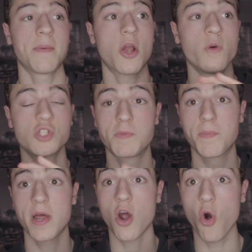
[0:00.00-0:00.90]
and I'm going to
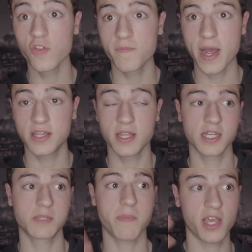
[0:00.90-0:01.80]
prepare all of my
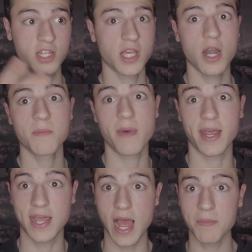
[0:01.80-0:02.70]
things, my guitar,
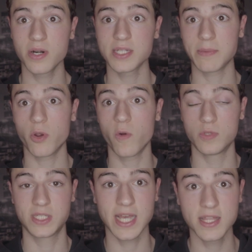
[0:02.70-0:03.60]
my cameras, I'm going
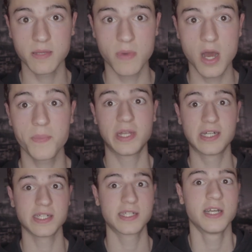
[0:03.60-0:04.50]
to set them up
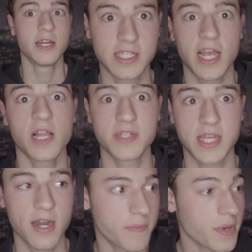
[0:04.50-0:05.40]
because it's a hell of a
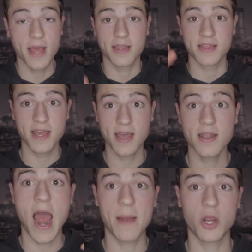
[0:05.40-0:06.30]
setup, and
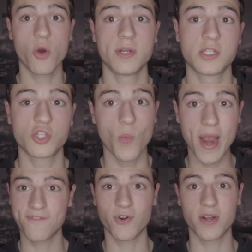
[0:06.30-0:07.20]
then I'm going to
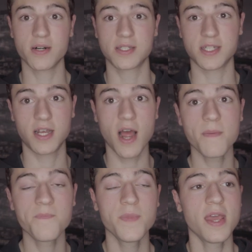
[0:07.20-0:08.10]
wait for her to come,